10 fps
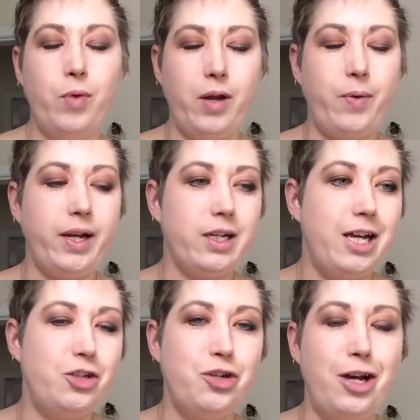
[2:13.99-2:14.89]
Wink, wink,
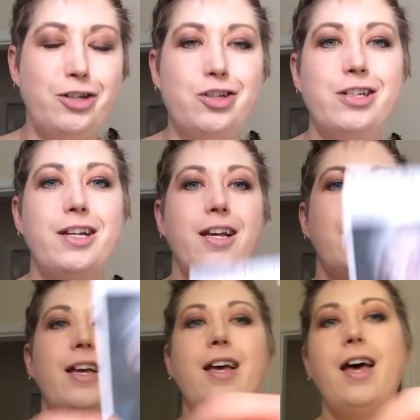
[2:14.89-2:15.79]
nudge,
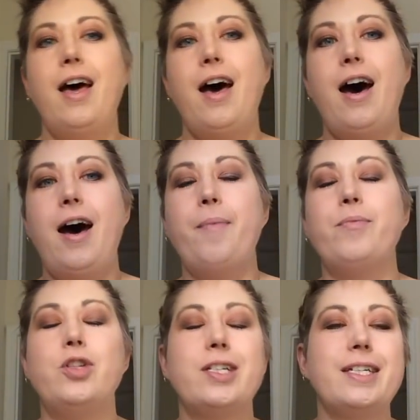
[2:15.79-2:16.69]
nudge.
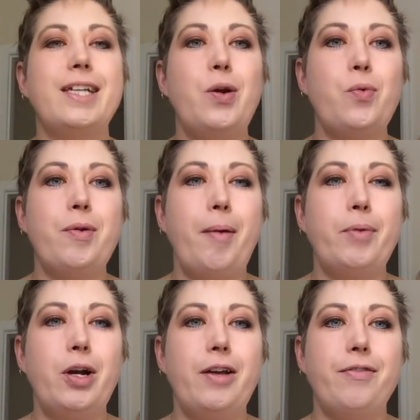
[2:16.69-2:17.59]
Just because I don't
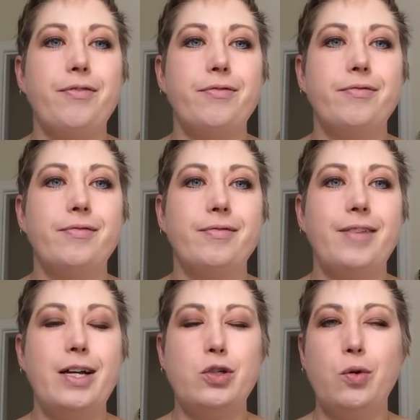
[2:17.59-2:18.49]
remember if
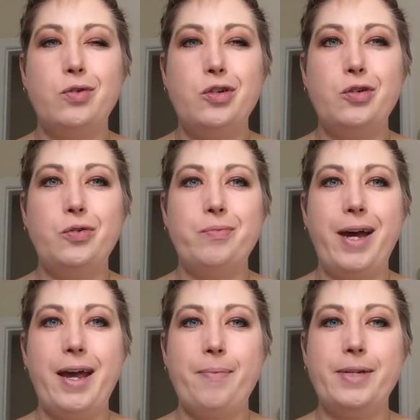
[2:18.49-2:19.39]
I showed you
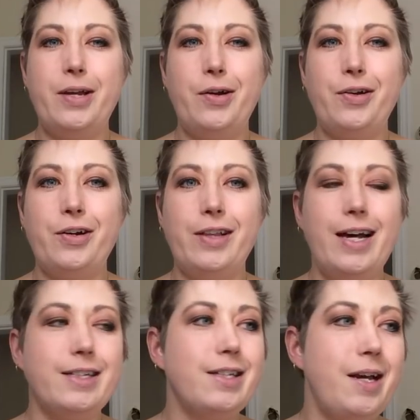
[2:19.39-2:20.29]
my update on her
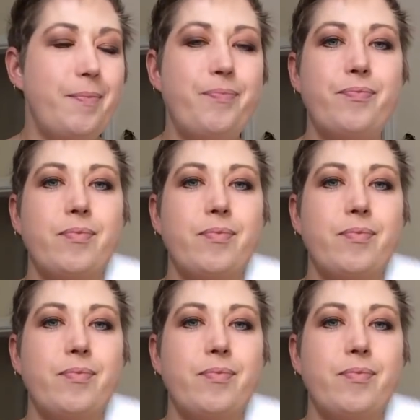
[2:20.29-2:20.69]
last time,